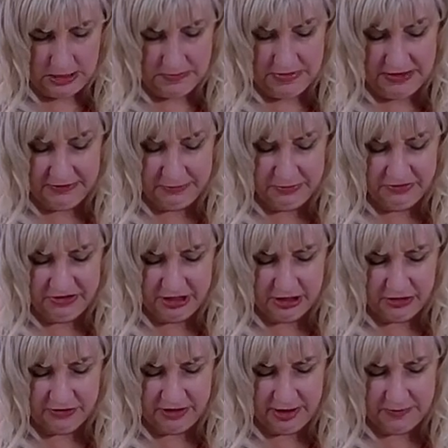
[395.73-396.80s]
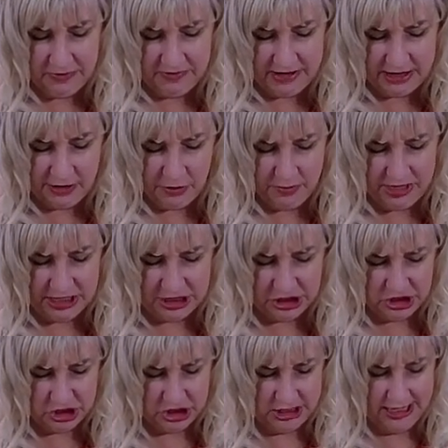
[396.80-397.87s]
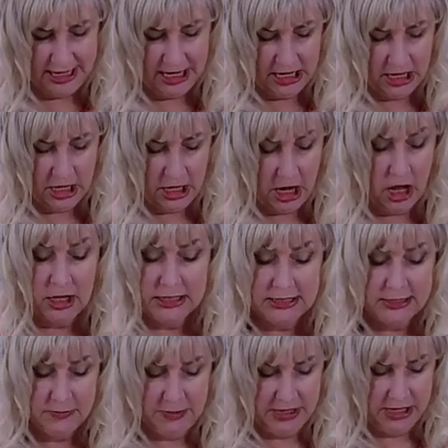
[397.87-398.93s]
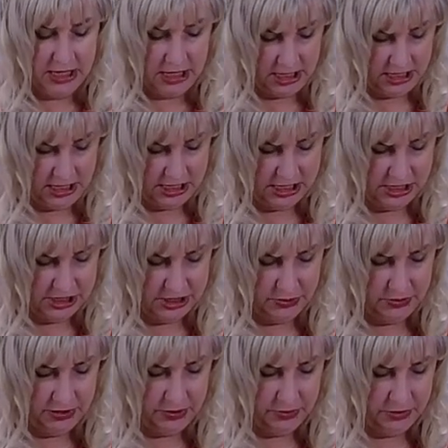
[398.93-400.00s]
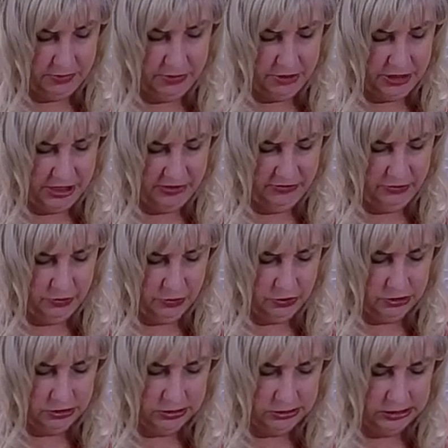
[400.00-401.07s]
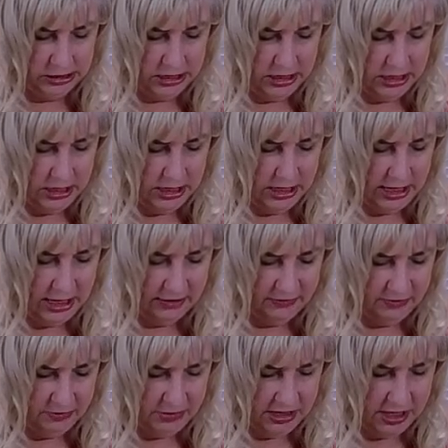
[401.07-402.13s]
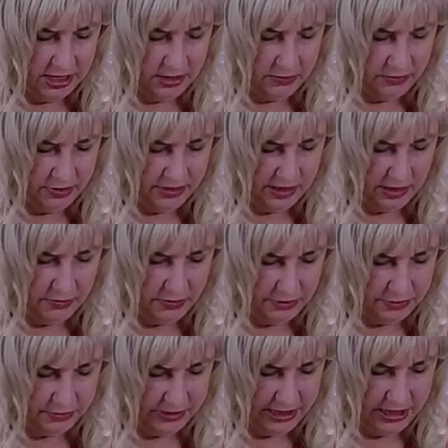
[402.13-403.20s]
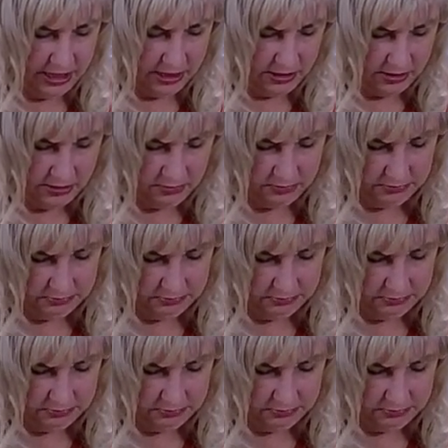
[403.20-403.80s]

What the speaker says: This particular type of deco mesh cannot be cut with a wood burning tool. It has to be cut with a rotary cutter.